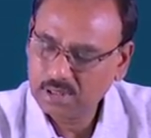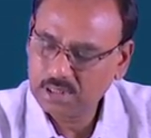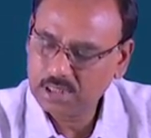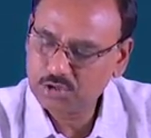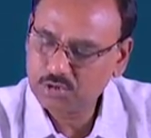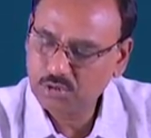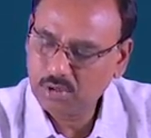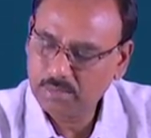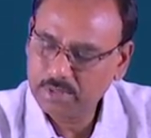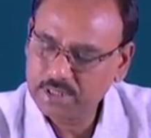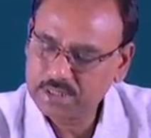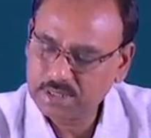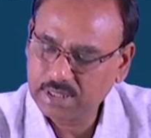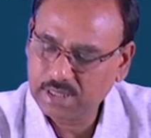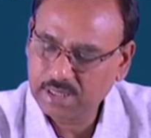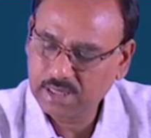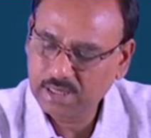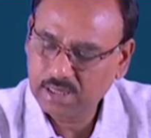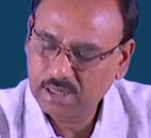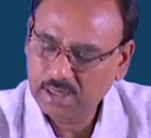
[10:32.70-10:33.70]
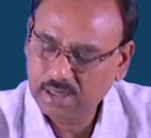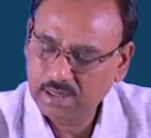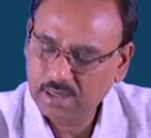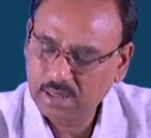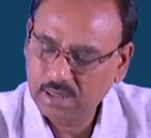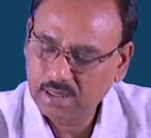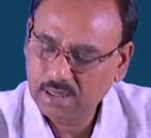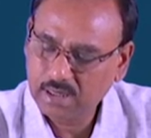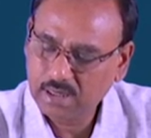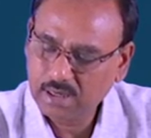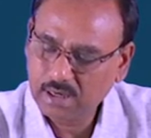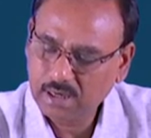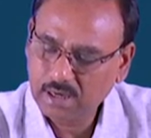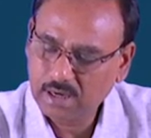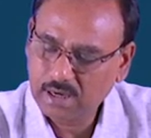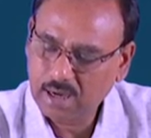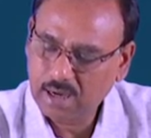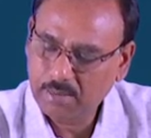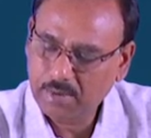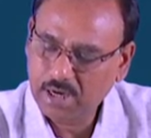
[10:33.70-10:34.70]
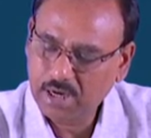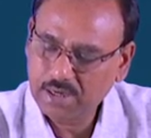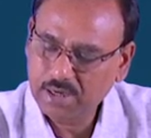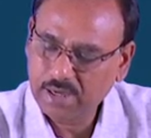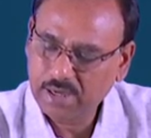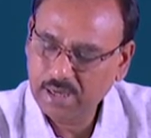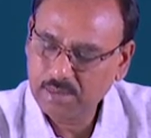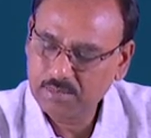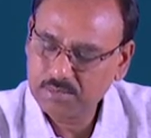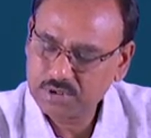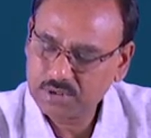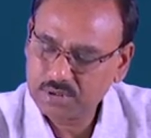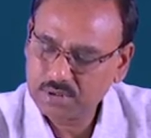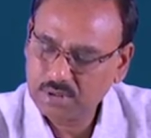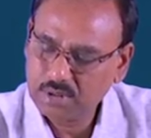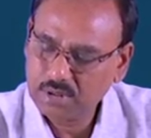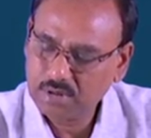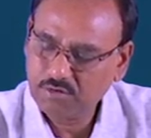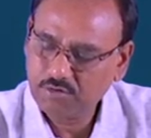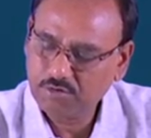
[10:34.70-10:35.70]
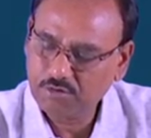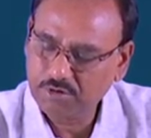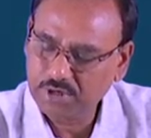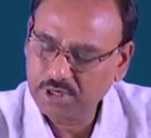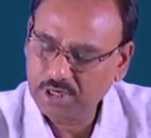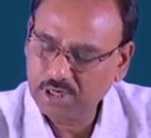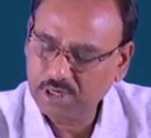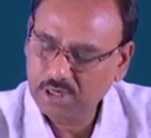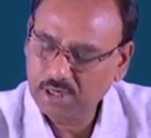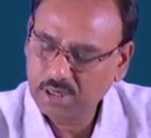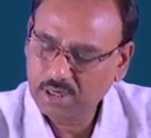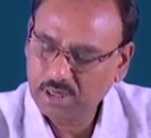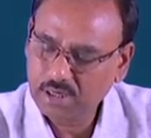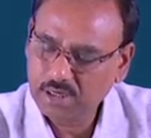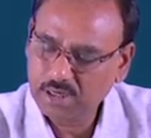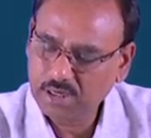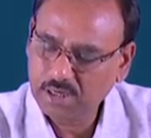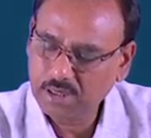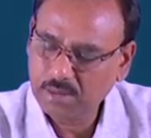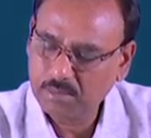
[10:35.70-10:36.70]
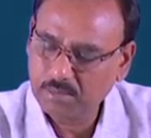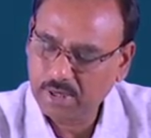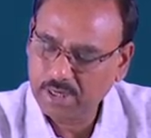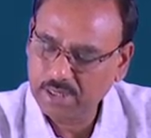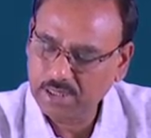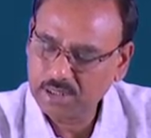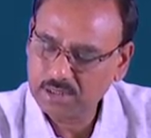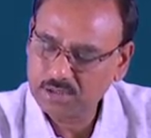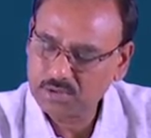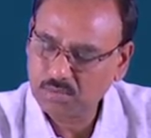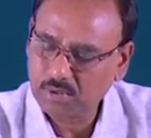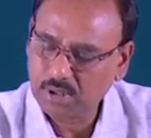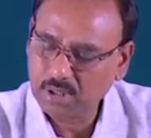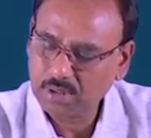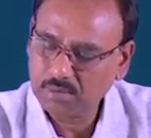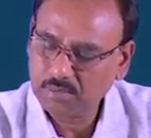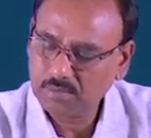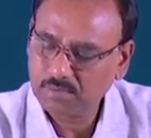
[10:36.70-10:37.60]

this will be say gamma times V t minus 1.